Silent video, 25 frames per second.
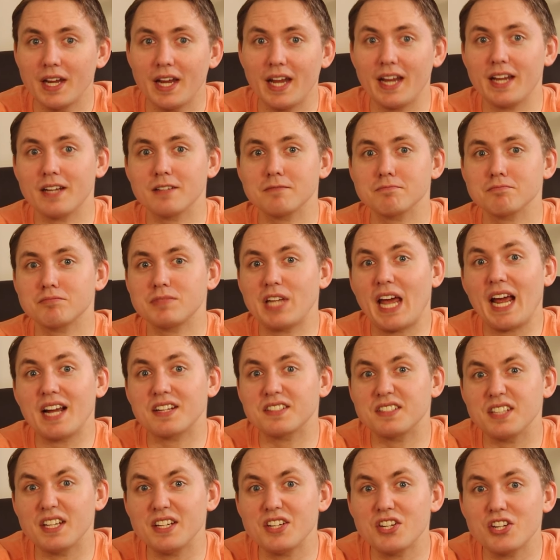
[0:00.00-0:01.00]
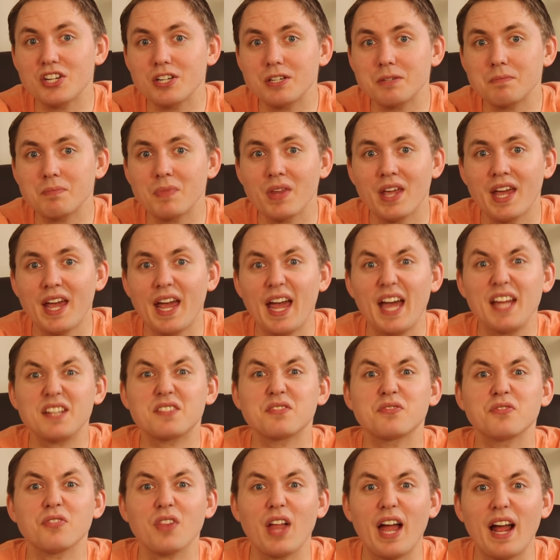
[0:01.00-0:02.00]
and taxation,
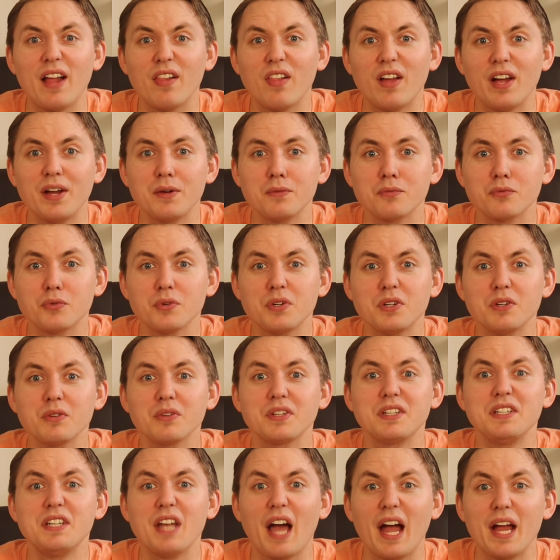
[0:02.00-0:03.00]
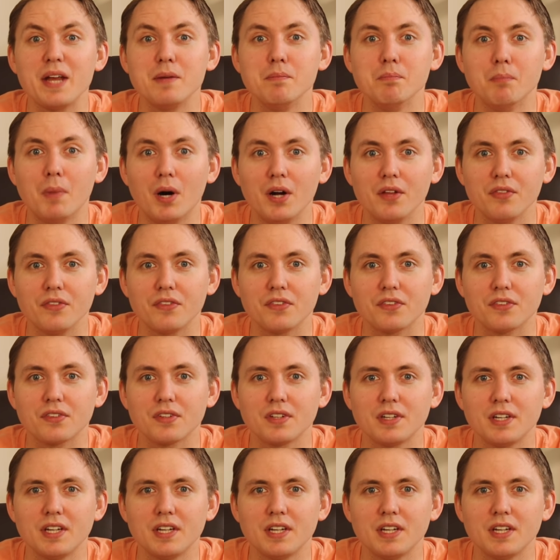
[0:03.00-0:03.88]
has flatlined for nearly 9 months.